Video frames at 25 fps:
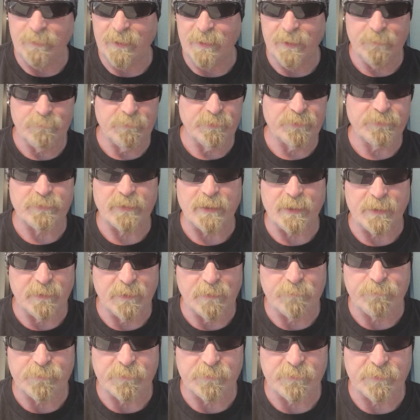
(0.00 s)
I never signed
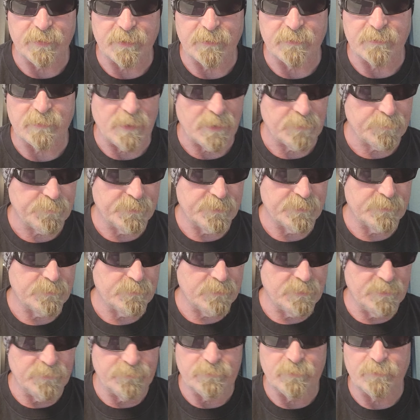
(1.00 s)
up for TikTok, but there
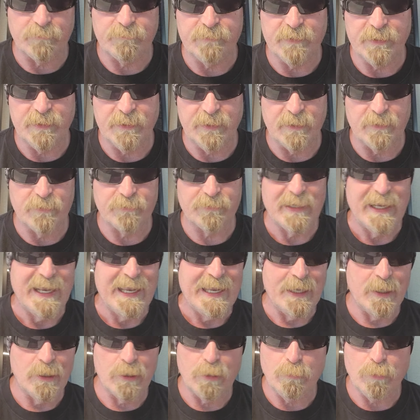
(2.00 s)
are these little videos,
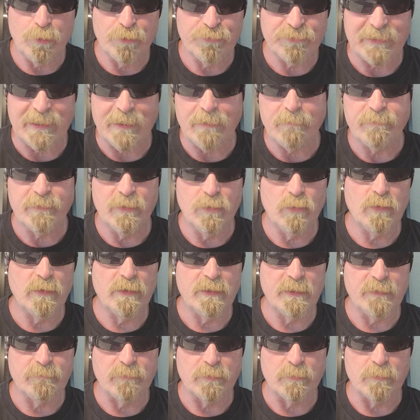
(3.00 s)
and almost every one
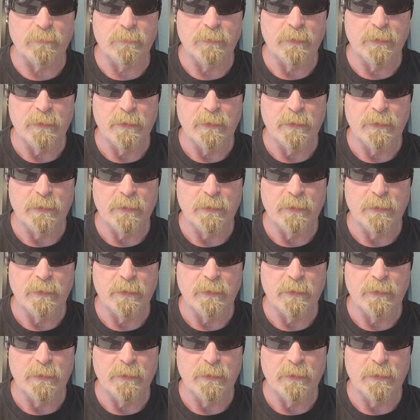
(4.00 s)
of them